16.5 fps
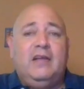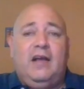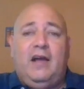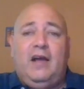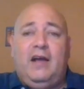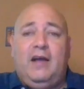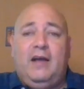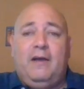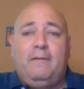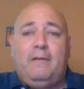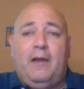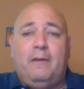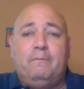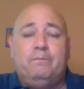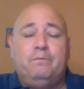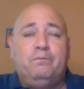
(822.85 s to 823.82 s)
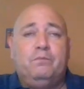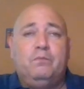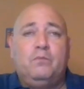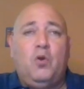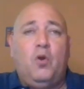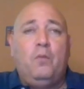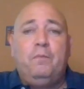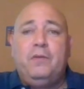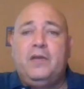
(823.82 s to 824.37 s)
I'm
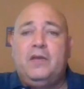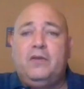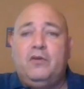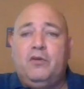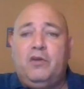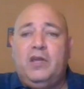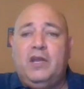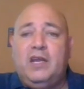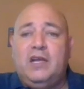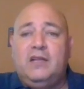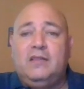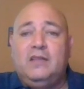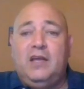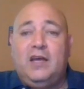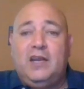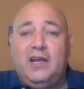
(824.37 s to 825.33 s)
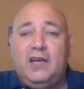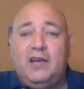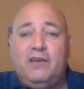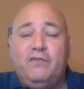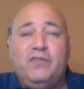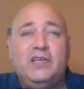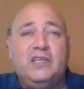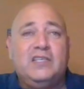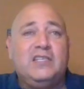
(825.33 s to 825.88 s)
hoping you're getting a lot out
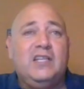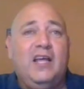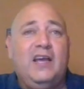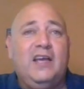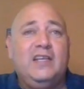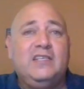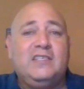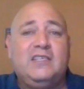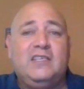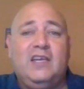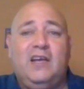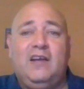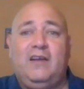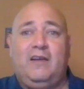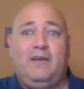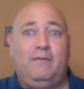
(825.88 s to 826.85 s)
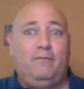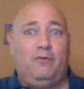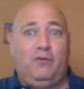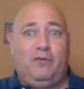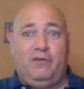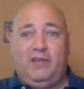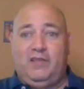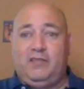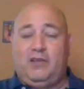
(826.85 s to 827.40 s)
of these slides
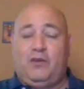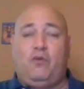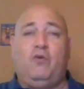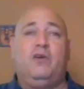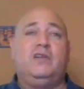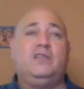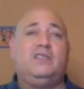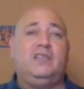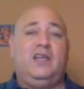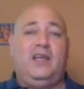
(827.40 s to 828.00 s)
or in the course,